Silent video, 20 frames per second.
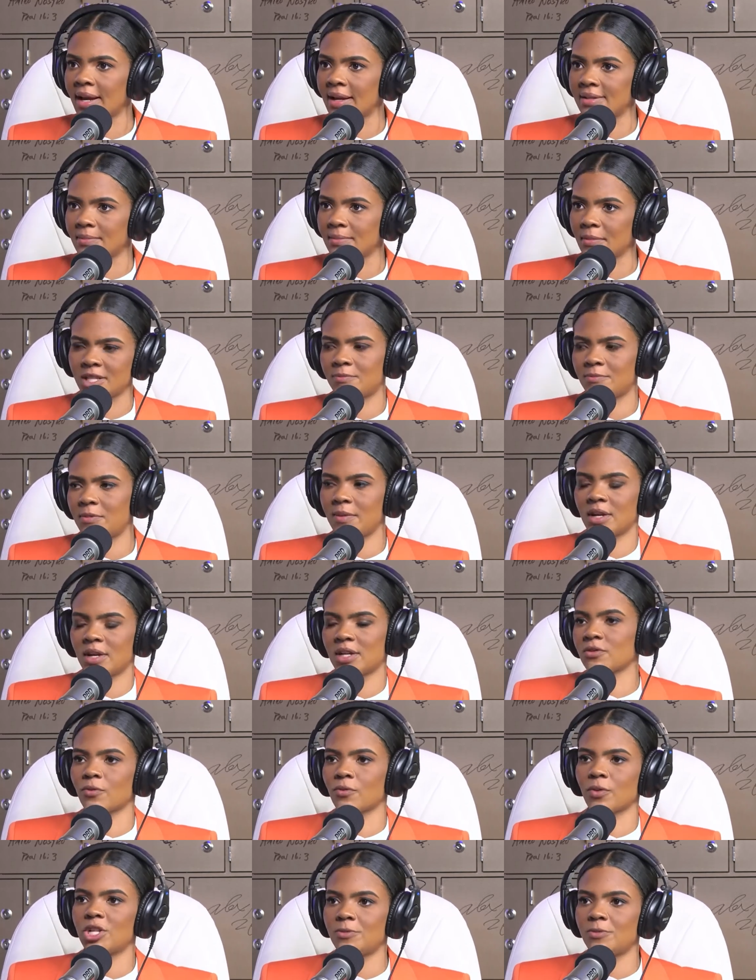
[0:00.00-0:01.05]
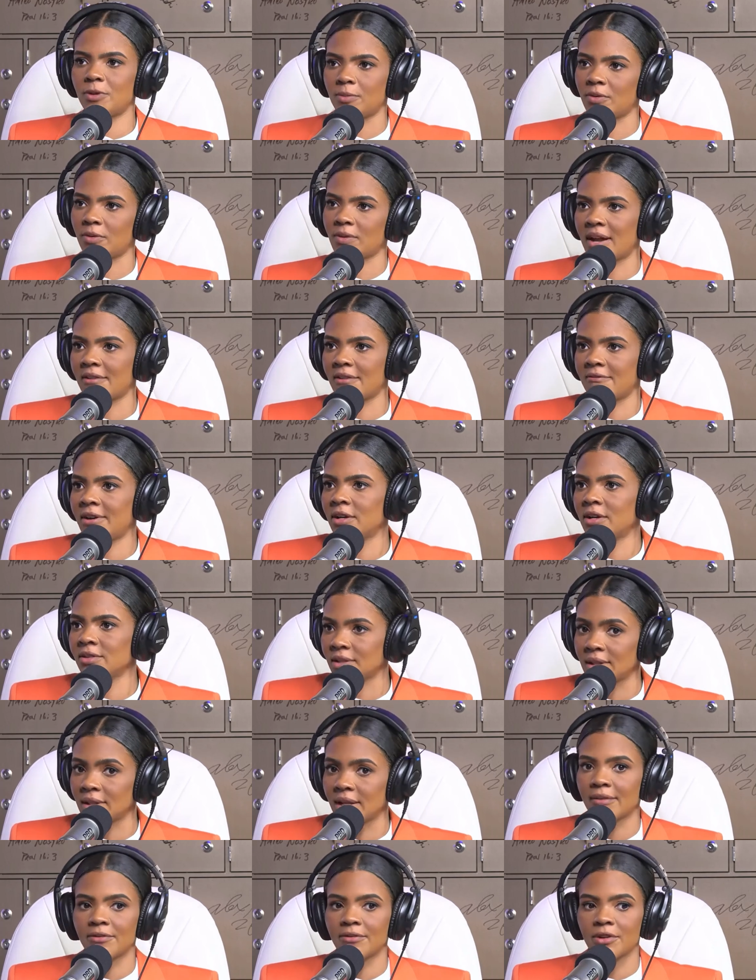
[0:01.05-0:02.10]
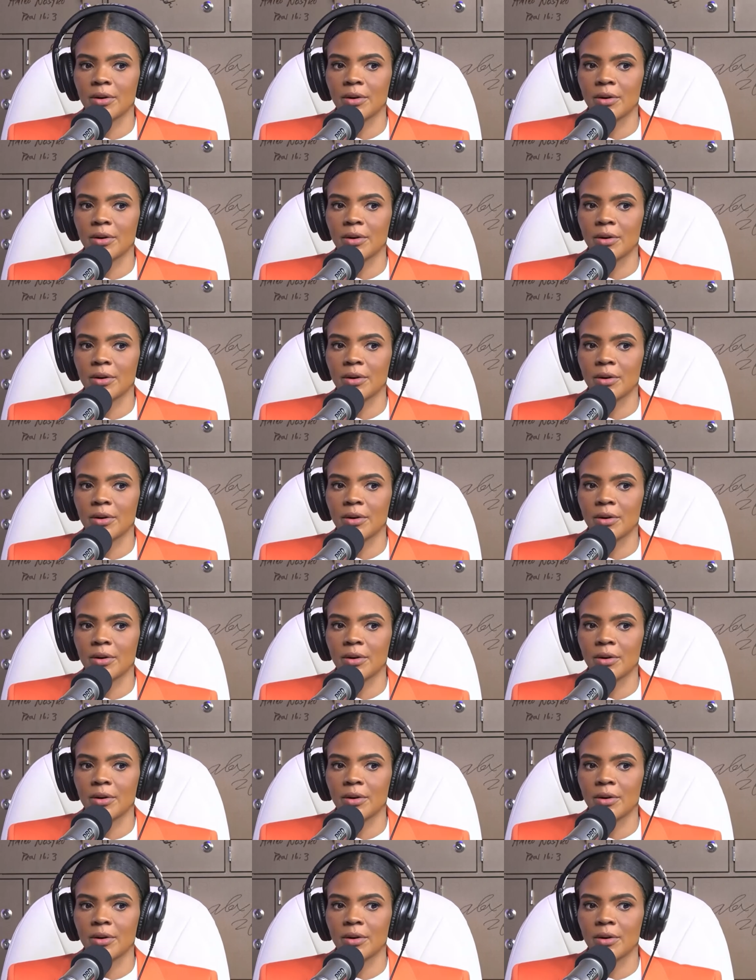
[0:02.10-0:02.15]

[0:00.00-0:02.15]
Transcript: It must be because of rich people that I failed in life.